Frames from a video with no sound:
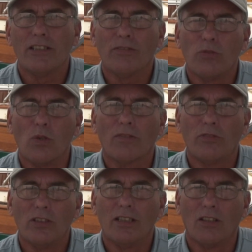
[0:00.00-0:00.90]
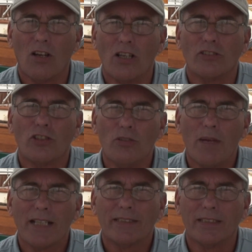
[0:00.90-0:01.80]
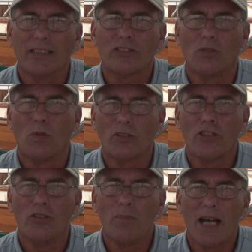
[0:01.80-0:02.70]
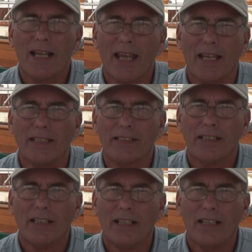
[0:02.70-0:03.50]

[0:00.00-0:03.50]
to 4 foot long 2x6 or 2x8